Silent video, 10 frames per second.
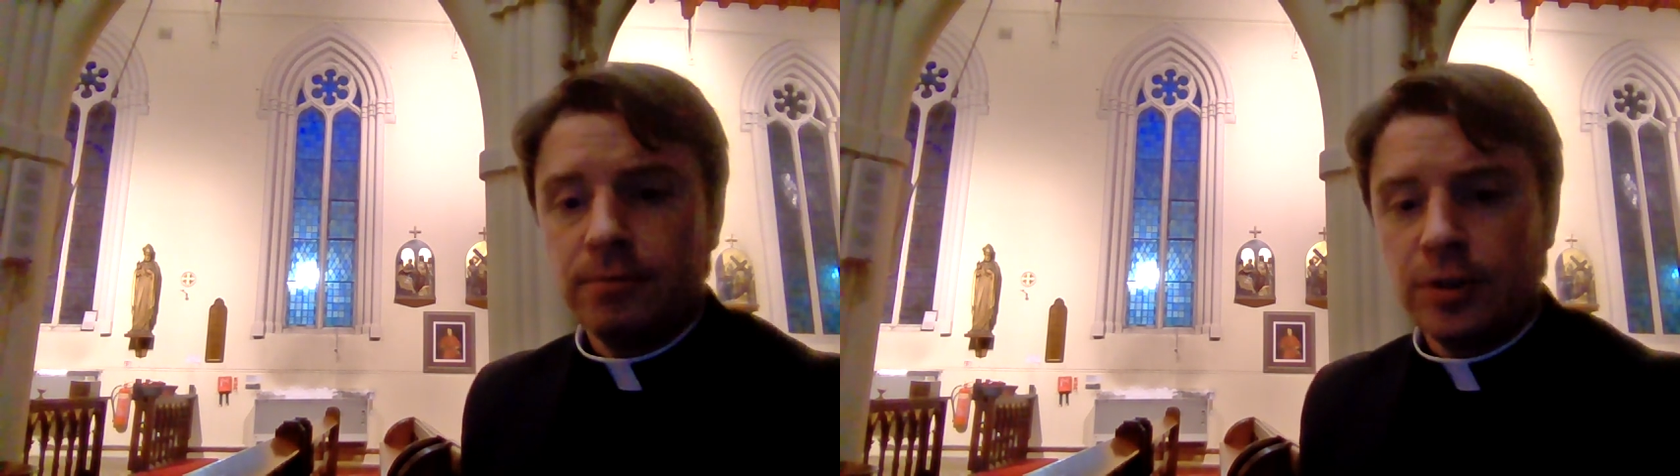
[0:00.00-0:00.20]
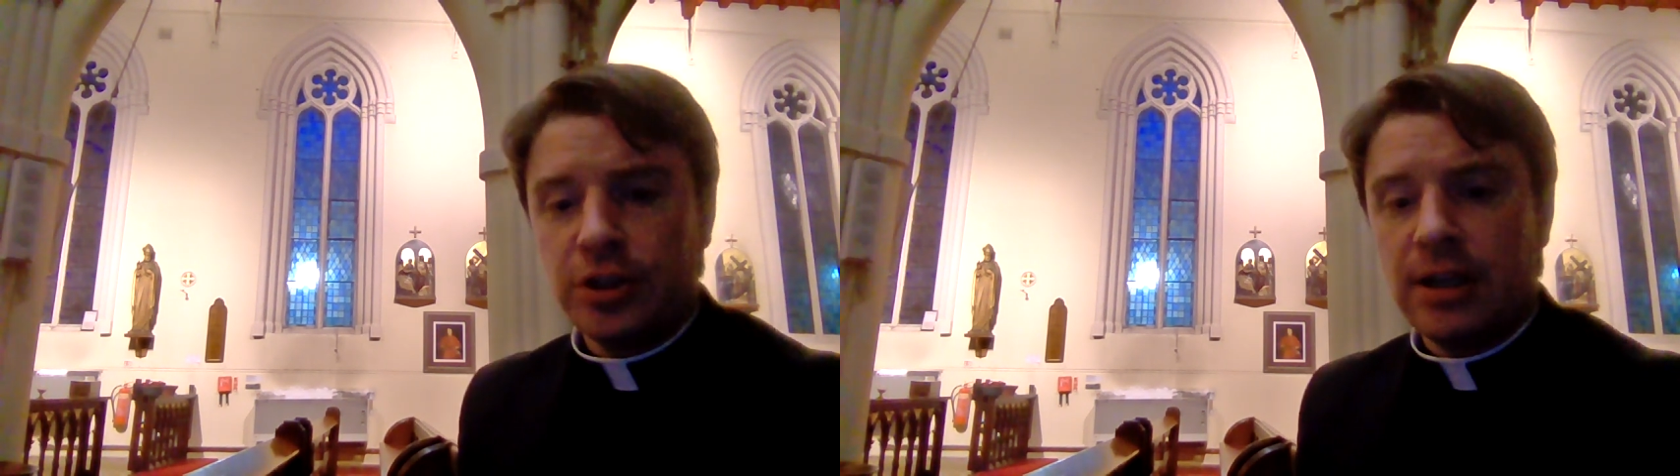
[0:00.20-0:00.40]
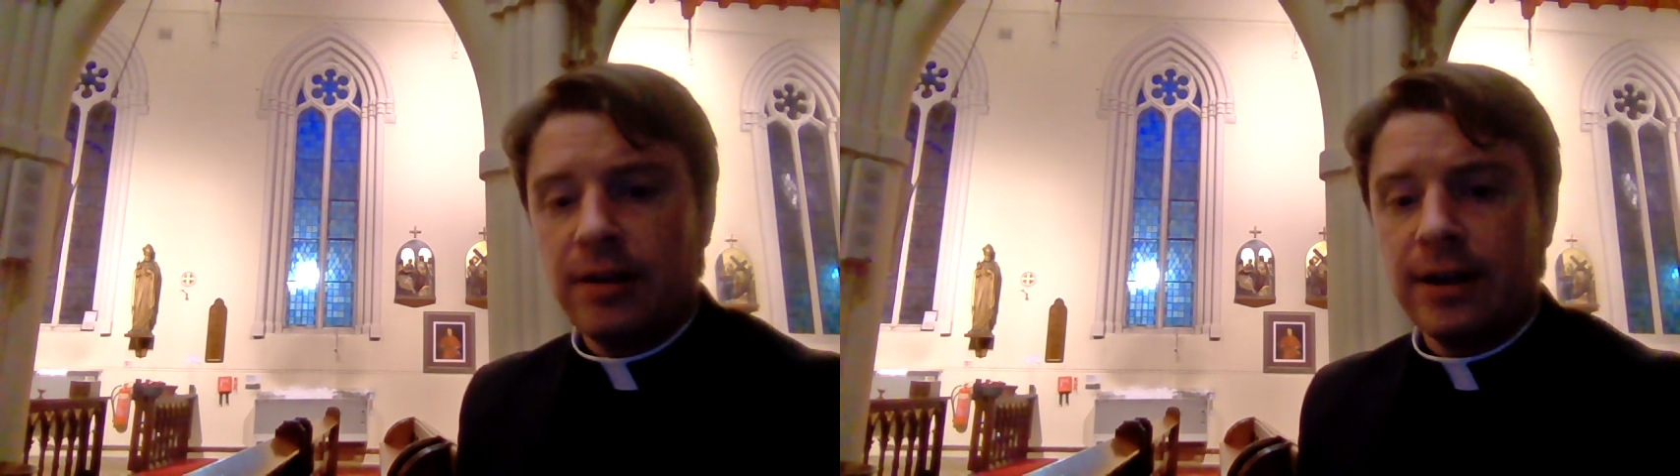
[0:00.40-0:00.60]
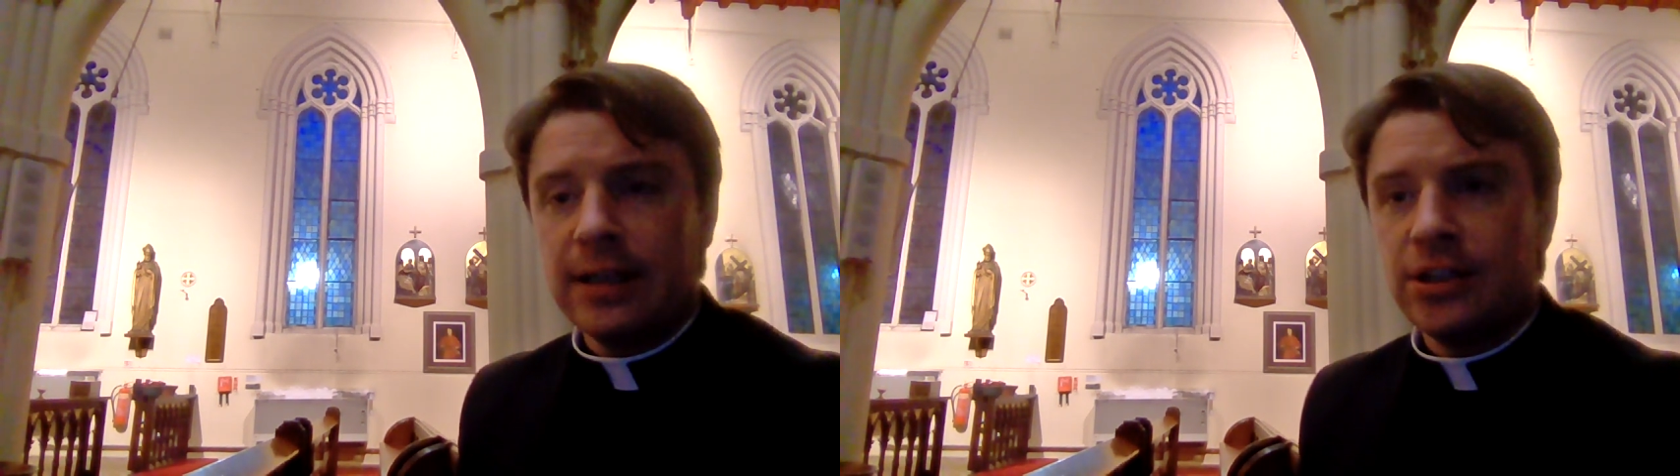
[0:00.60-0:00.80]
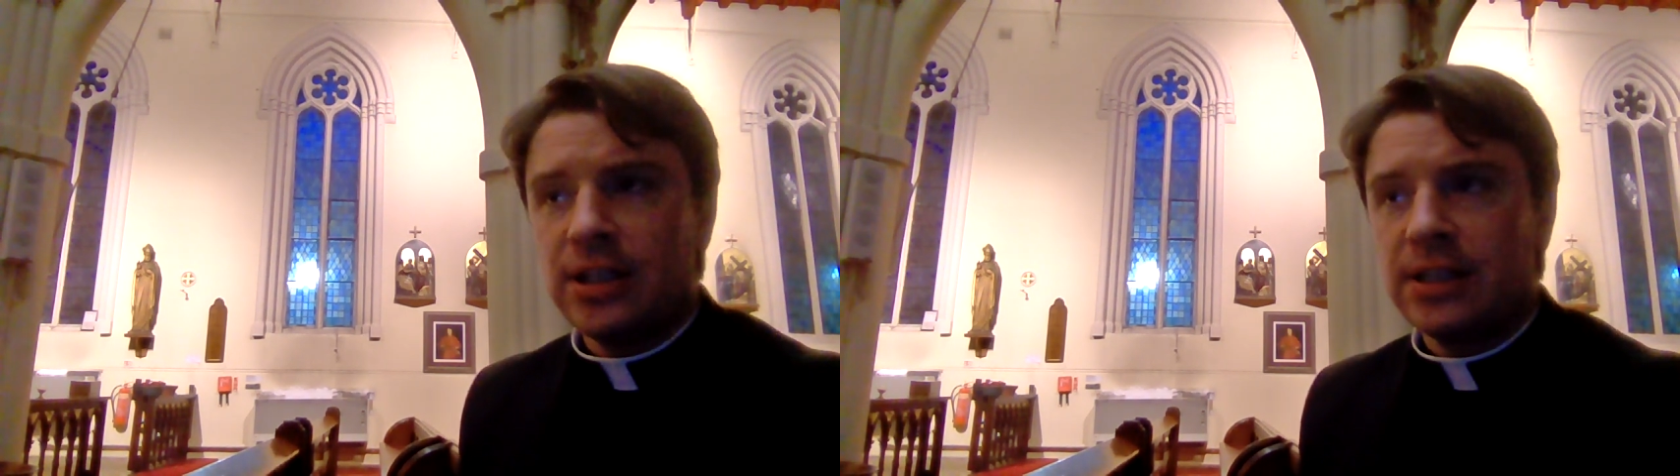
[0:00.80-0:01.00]
we're
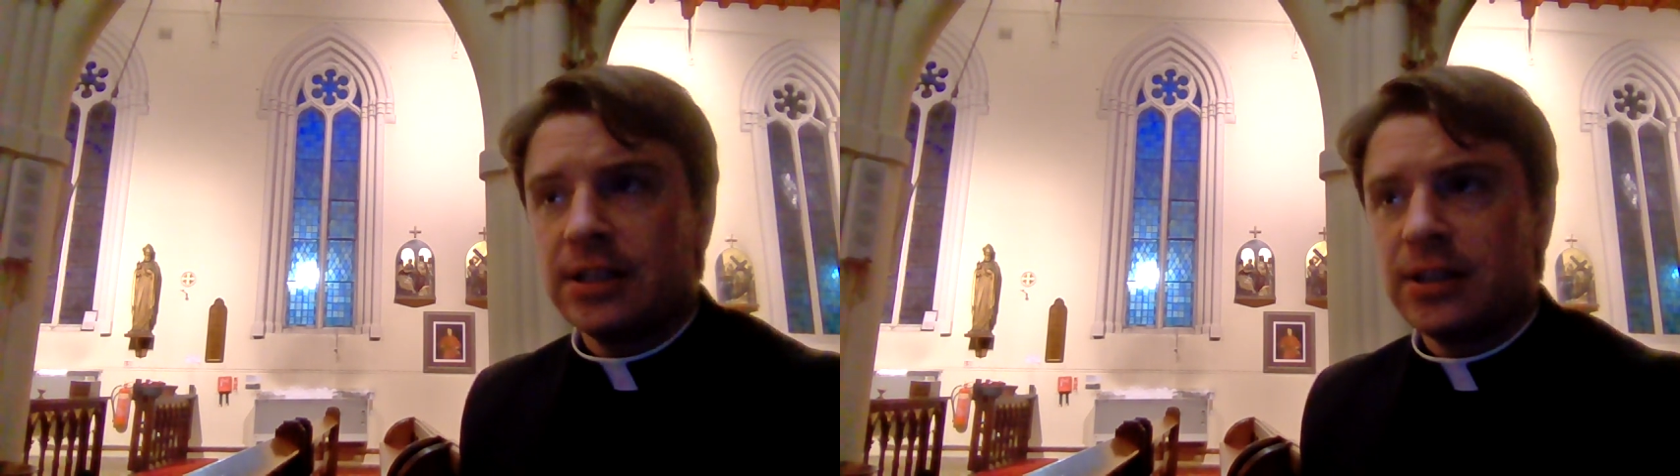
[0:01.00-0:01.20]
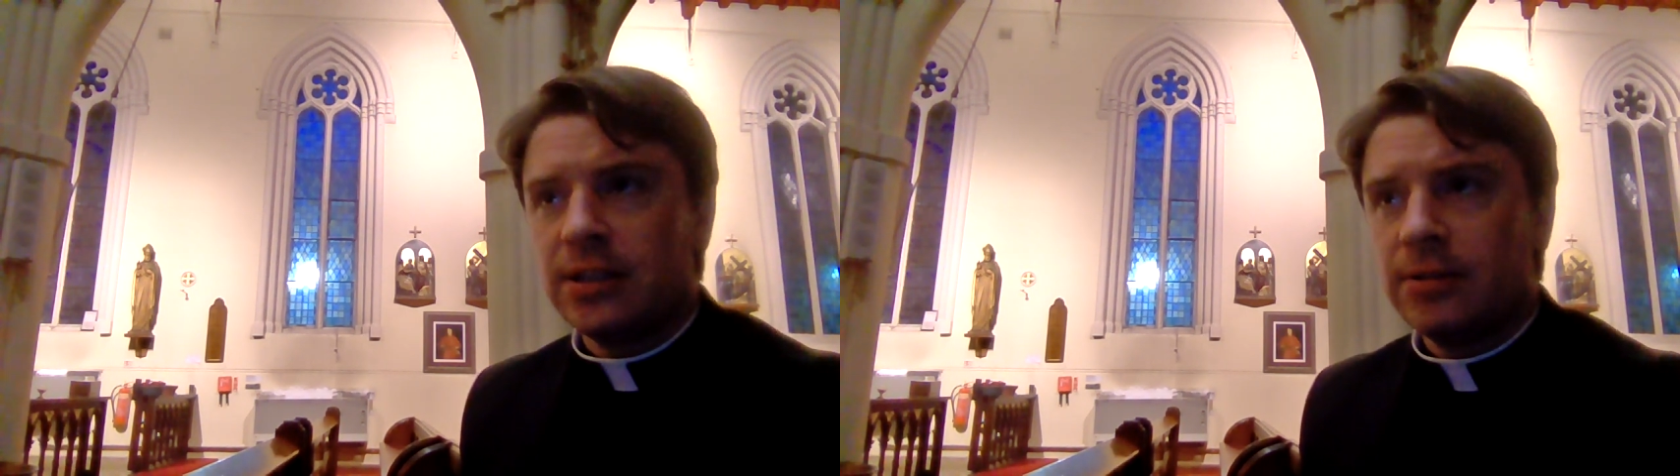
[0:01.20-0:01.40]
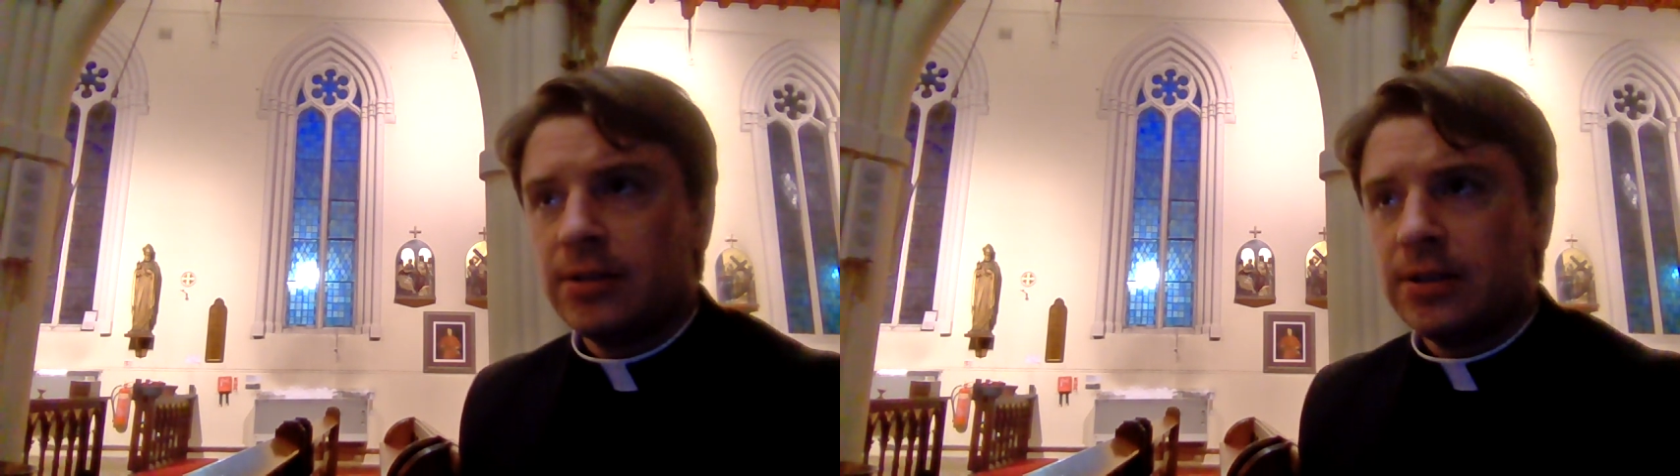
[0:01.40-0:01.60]
sharing in Jesus'